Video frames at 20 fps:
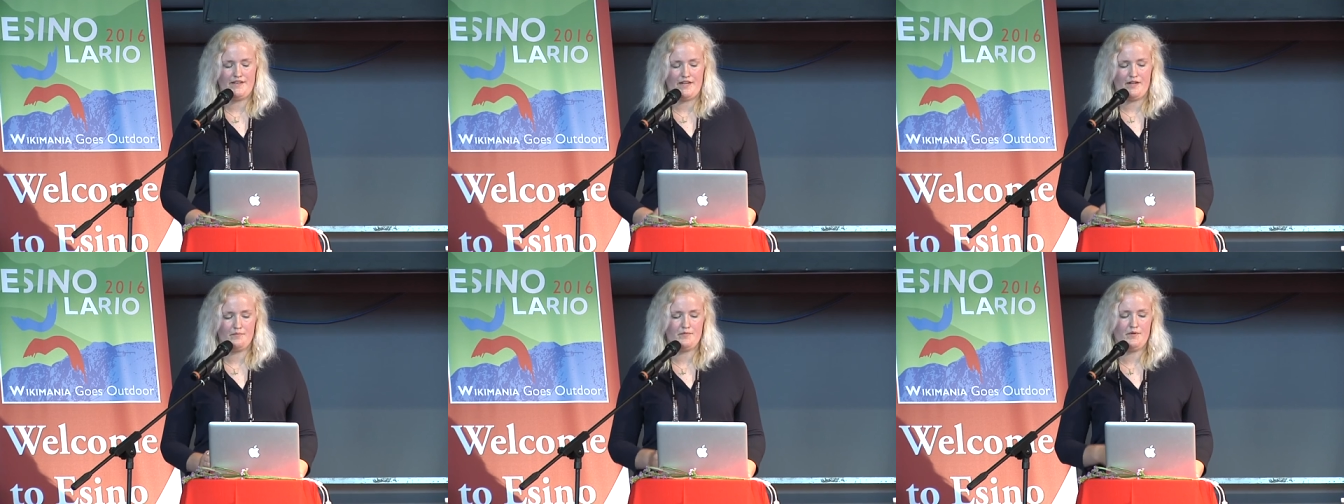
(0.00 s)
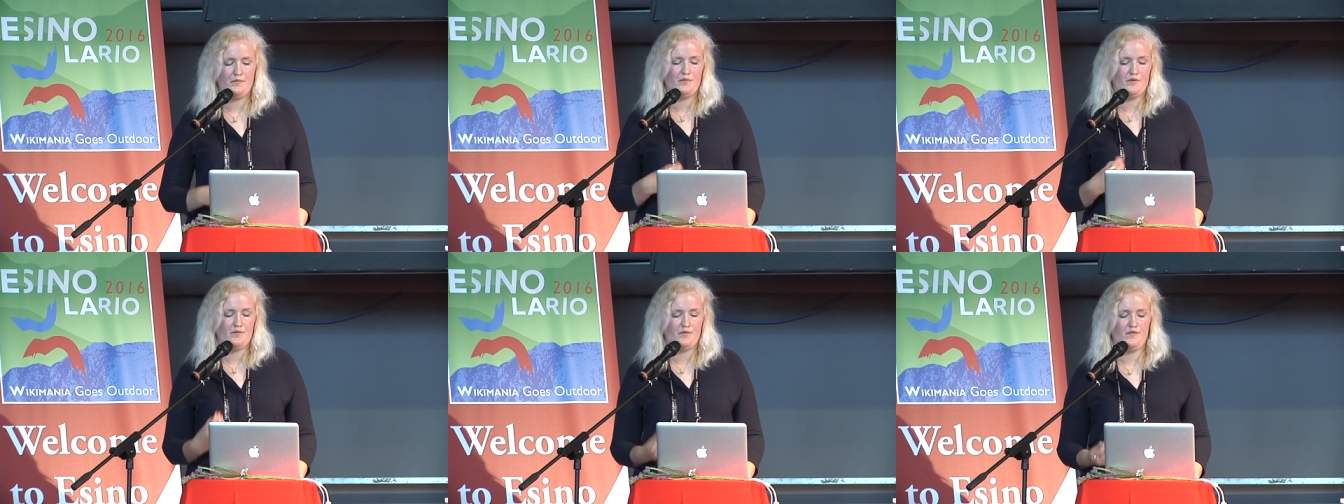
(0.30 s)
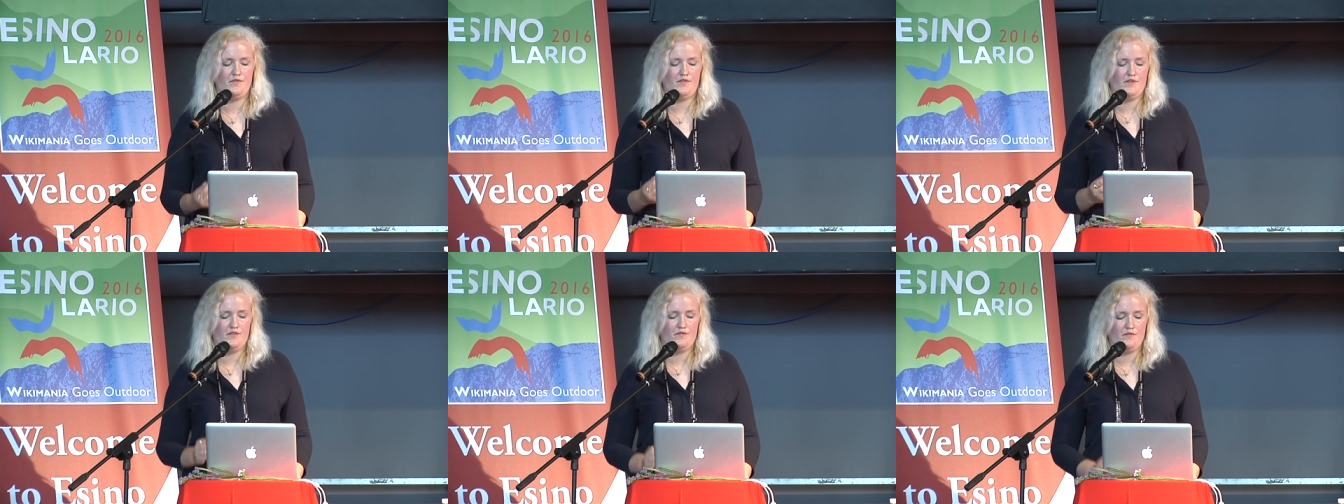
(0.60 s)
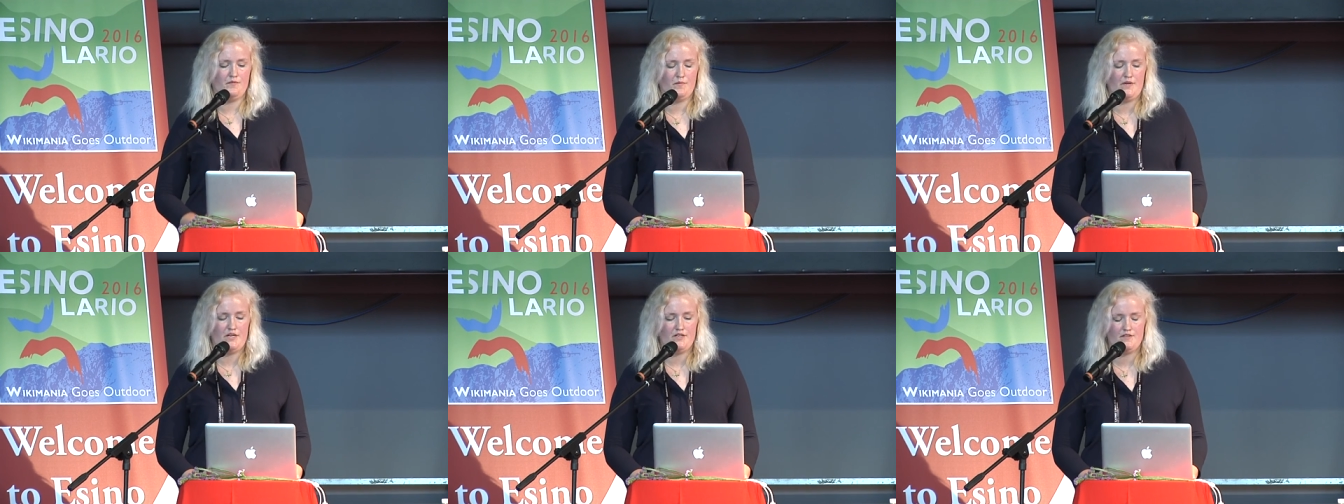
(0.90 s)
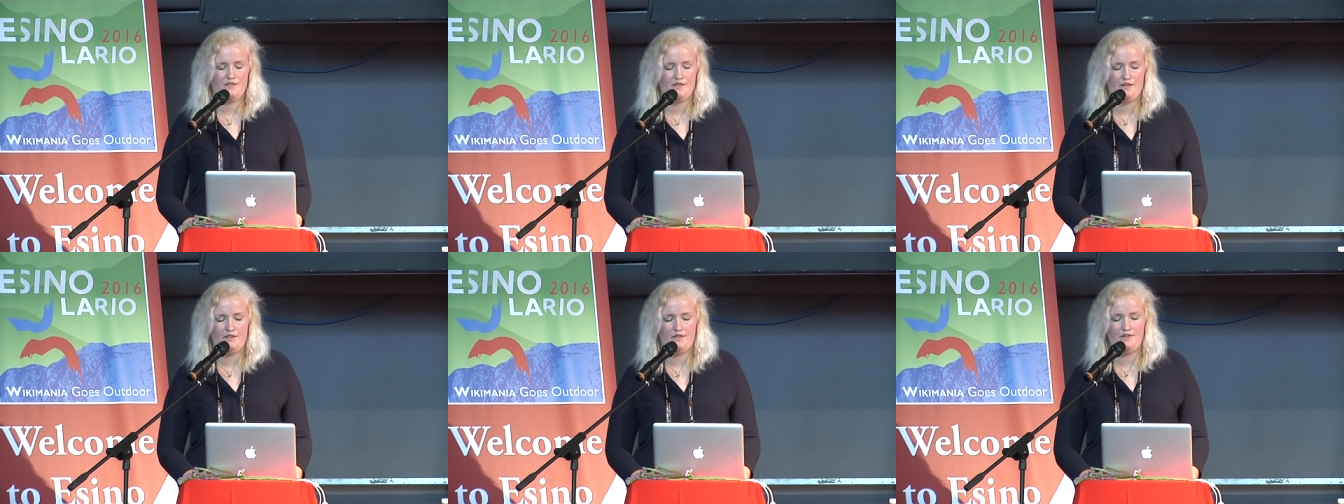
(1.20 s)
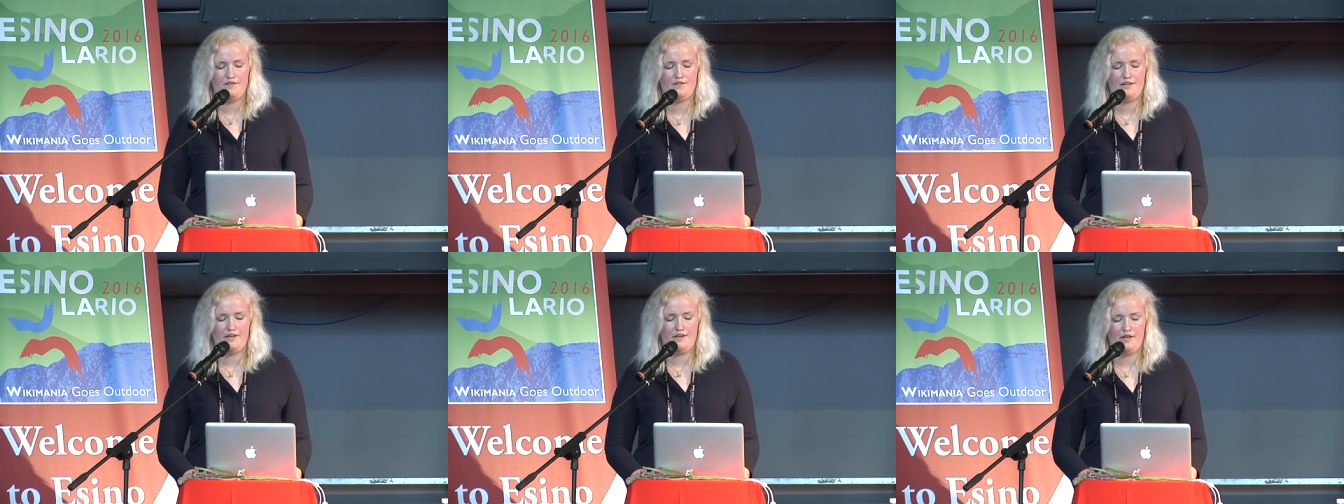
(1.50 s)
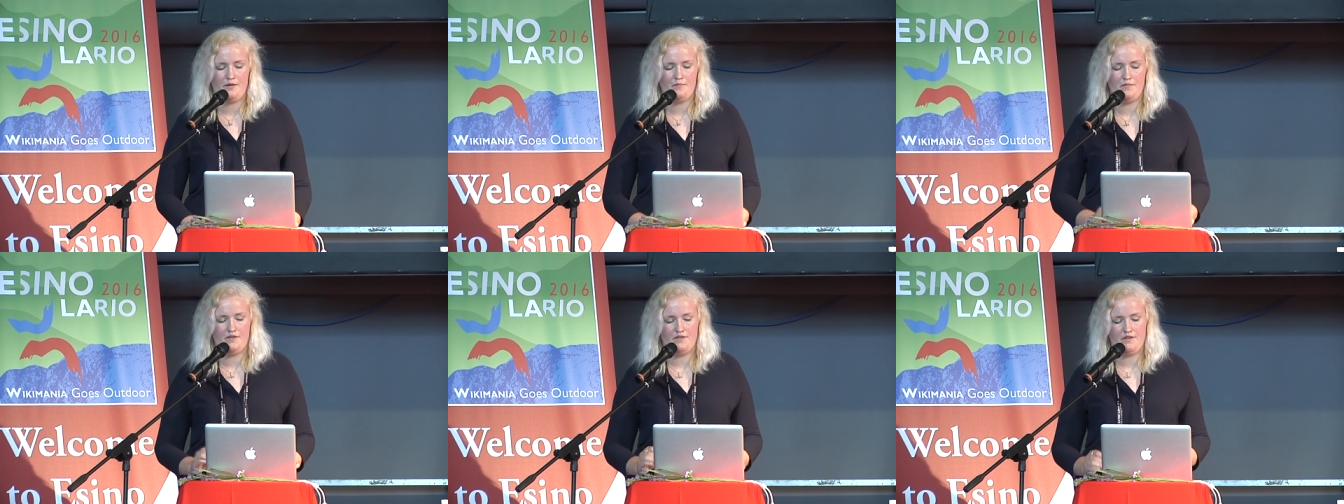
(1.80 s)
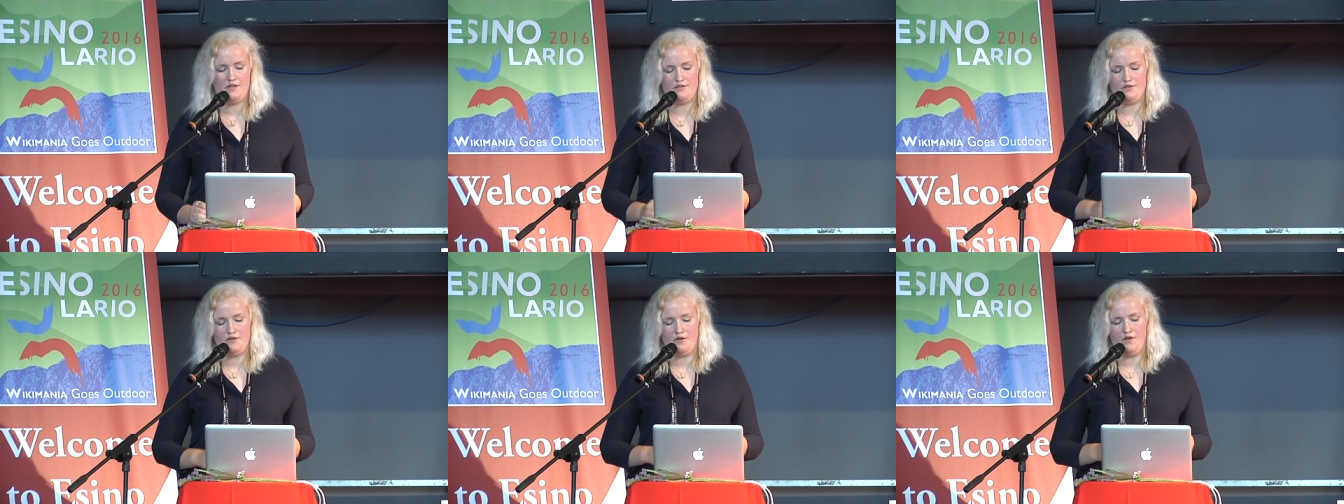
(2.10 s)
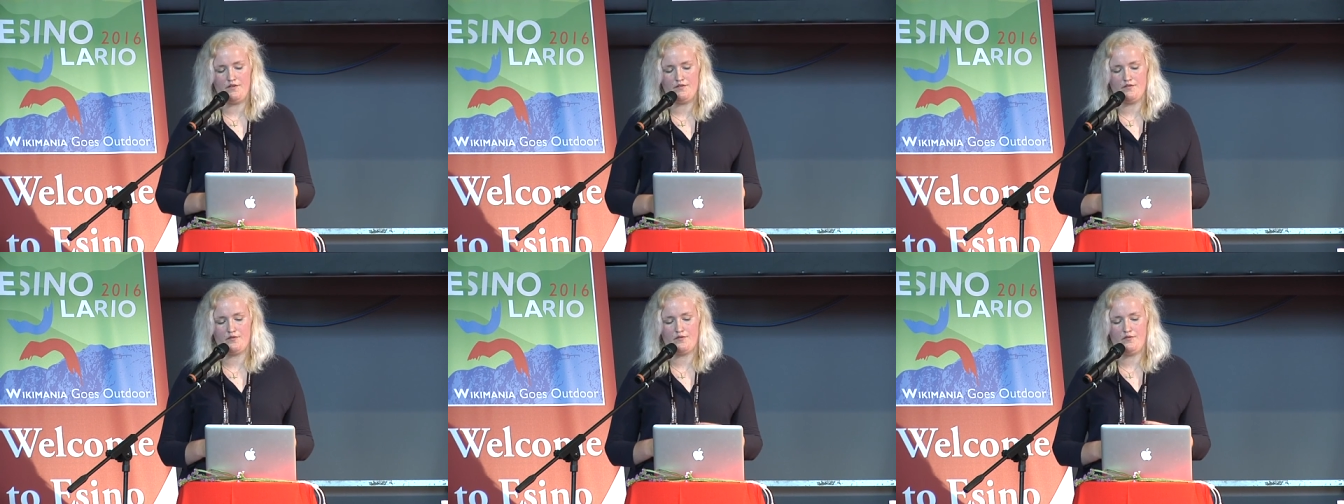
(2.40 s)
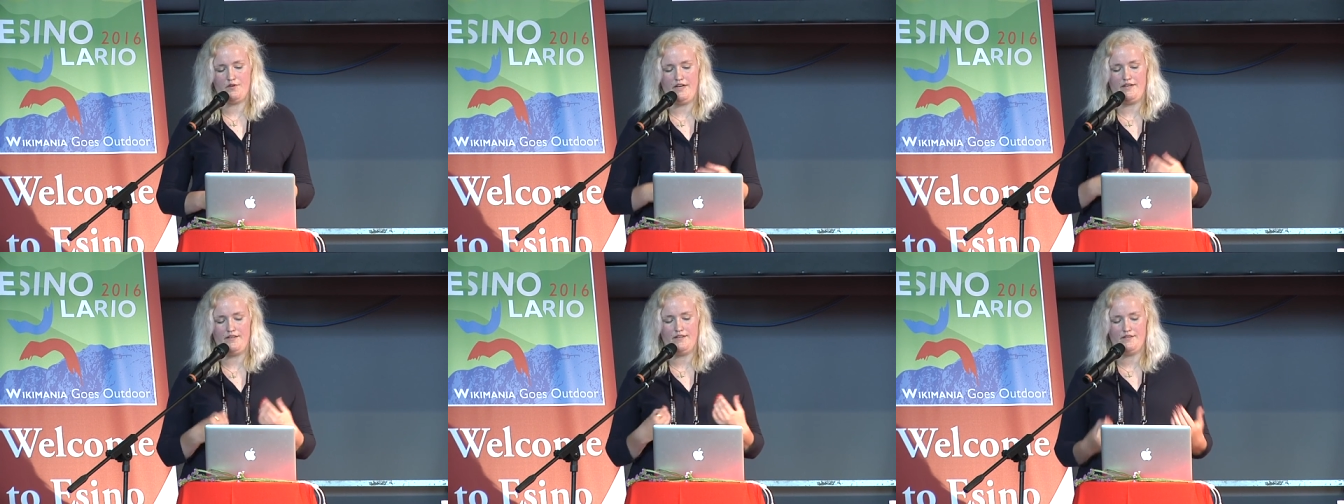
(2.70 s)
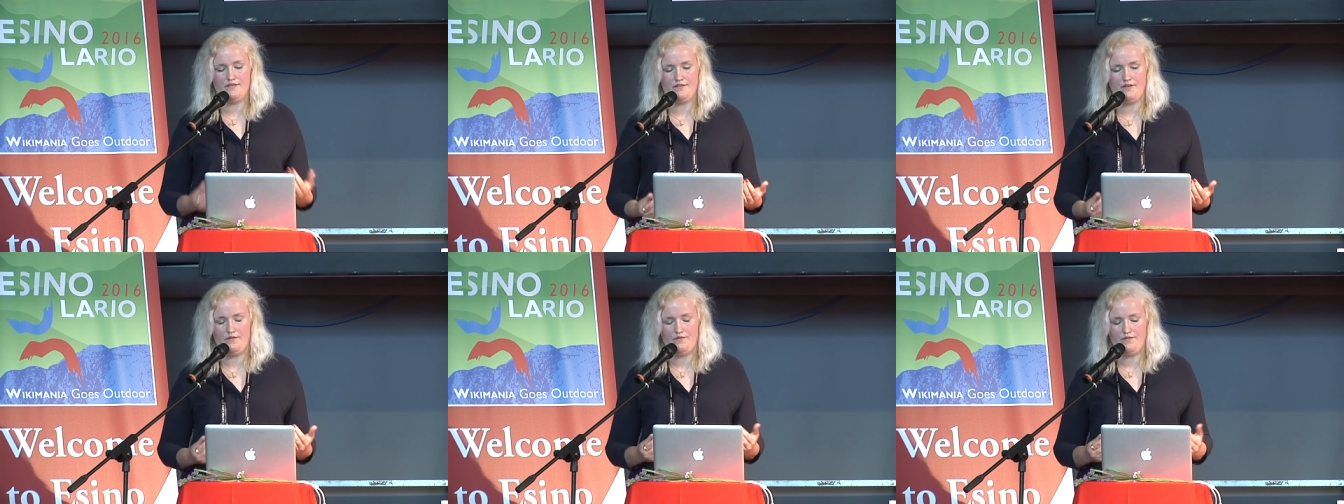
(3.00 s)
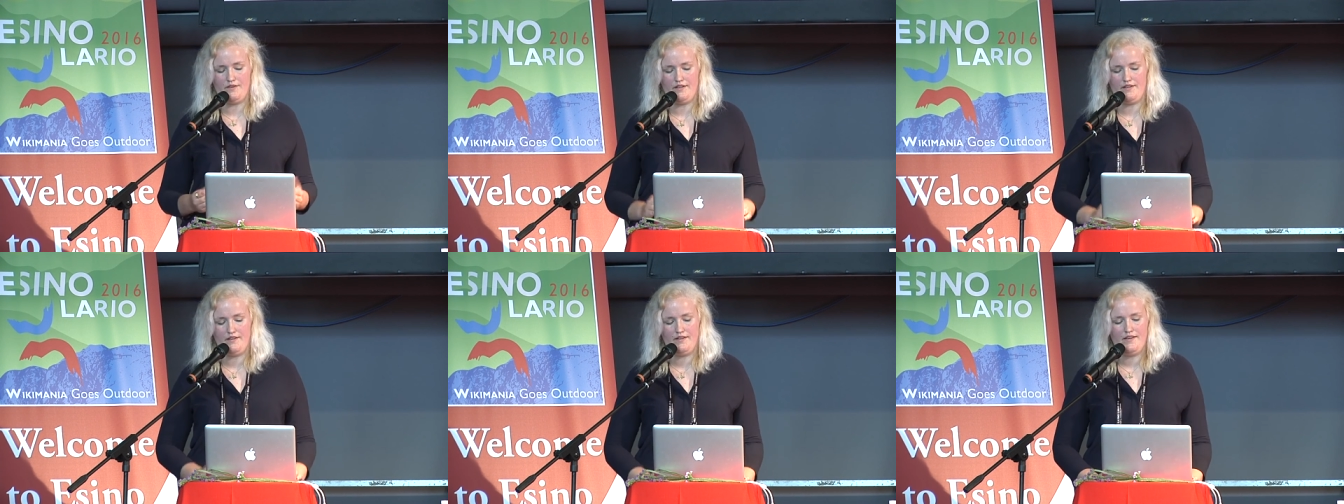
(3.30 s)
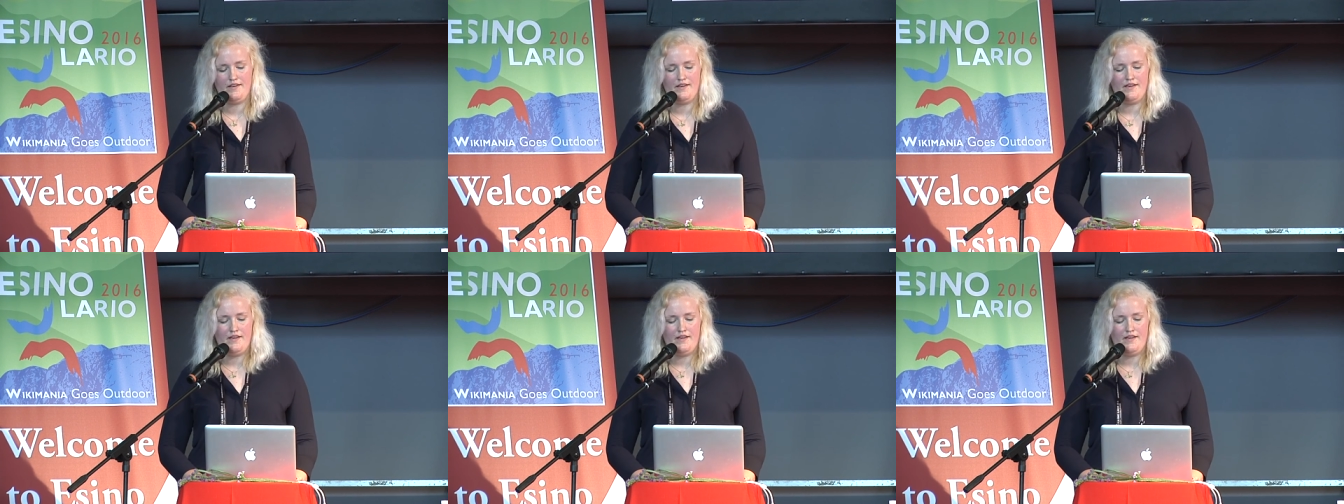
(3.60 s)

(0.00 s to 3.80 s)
help people with the information that you set up, and that you're also creating something